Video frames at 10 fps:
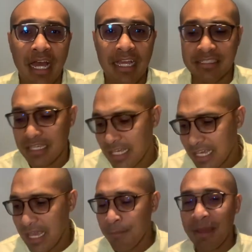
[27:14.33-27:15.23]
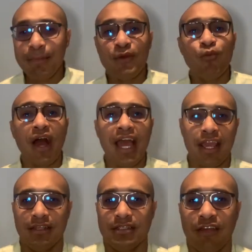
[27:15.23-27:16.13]
I say, hey, it might be
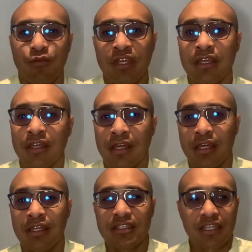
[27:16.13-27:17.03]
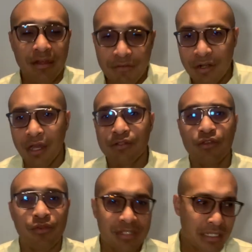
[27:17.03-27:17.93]
wise if we discover how to
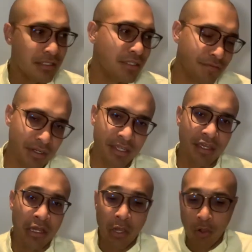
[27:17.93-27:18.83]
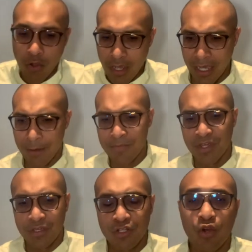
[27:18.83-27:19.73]
do this a little differently. Or,
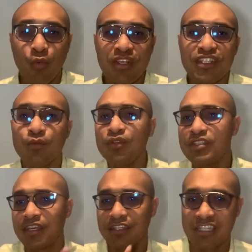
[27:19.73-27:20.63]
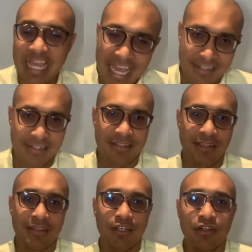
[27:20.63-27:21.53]
you know, wisdom would suggest,
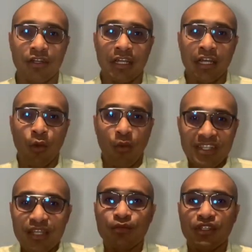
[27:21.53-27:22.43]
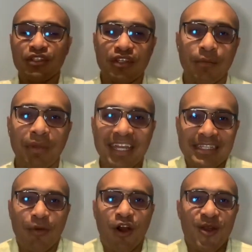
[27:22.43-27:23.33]
you know, wisdom, you know, because
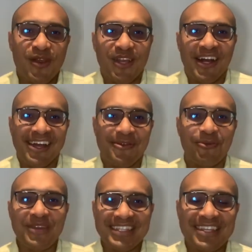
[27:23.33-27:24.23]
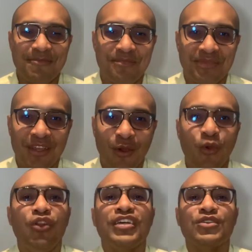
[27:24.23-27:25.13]
I'm honoring God. Wisdom.
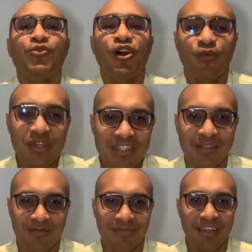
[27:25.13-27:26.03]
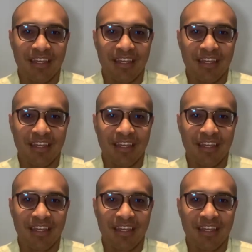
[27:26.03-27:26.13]
Who doesn't want wisdom?